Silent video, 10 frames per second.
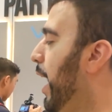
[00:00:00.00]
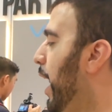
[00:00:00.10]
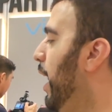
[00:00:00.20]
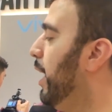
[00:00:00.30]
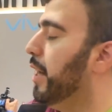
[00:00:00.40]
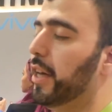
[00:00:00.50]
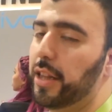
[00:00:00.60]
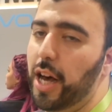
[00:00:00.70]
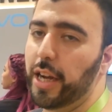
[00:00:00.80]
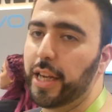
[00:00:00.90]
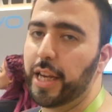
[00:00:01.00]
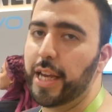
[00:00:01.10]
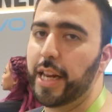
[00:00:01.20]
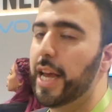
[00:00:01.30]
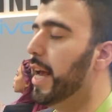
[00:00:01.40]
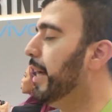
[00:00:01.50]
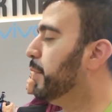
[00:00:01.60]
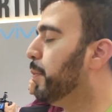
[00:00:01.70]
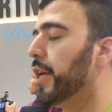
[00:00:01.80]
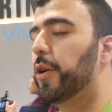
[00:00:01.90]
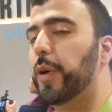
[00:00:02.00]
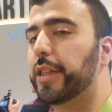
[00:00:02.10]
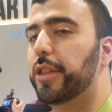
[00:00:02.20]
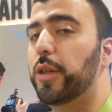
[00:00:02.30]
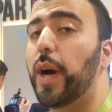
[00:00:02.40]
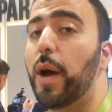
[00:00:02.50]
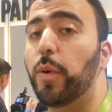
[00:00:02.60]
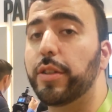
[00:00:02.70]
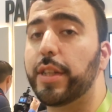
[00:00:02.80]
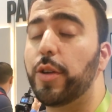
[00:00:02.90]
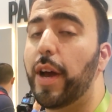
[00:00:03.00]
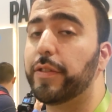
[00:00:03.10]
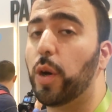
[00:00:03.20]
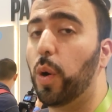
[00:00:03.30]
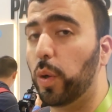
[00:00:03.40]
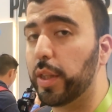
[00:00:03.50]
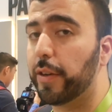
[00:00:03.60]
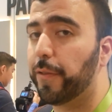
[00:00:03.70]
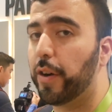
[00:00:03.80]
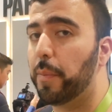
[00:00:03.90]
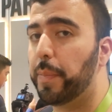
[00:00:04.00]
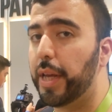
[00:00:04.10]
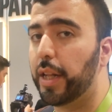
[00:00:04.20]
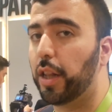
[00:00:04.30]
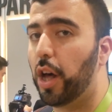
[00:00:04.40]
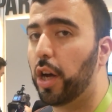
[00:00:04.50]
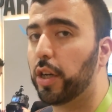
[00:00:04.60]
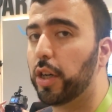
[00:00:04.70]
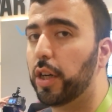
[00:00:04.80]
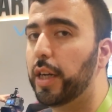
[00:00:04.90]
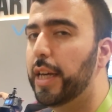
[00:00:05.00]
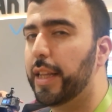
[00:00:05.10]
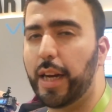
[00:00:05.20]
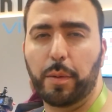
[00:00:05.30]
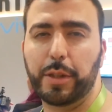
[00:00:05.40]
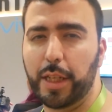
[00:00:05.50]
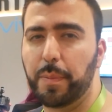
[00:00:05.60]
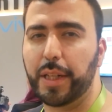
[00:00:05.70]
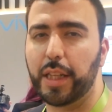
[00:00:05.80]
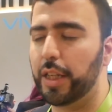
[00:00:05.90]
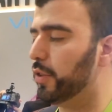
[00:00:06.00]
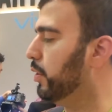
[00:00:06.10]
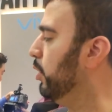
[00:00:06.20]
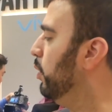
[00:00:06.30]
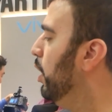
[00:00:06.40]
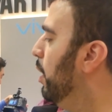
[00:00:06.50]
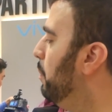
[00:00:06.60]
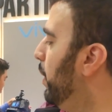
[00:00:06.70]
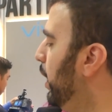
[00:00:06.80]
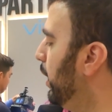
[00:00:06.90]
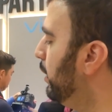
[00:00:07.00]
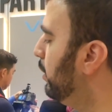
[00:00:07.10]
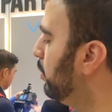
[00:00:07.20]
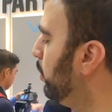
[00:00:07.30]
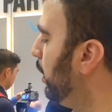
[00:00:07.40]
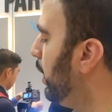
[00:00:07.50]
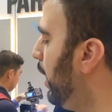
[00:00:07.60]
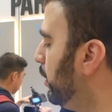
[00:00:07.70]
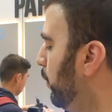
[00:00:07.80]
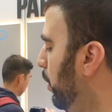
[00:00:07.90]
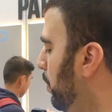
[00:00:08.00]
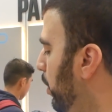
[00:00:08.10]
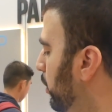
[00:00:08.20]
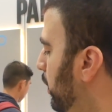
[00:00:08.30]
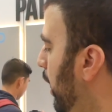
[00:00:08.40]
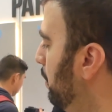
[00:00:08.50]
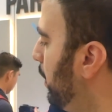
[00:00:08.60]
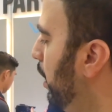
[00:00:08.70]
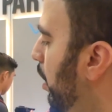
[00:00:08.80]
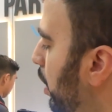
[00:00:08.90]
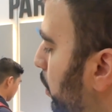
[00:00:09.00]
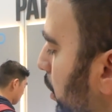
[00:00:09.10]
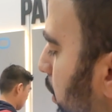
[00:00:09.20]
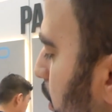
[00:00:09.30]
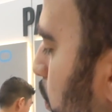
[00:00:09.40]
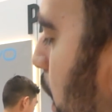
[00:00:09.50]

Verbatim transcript: and unlocking it. It's pretty quick too. I will say you have to hold it for a bit longer than I'm typically used to, but it's just really nice for a prototype that it already works this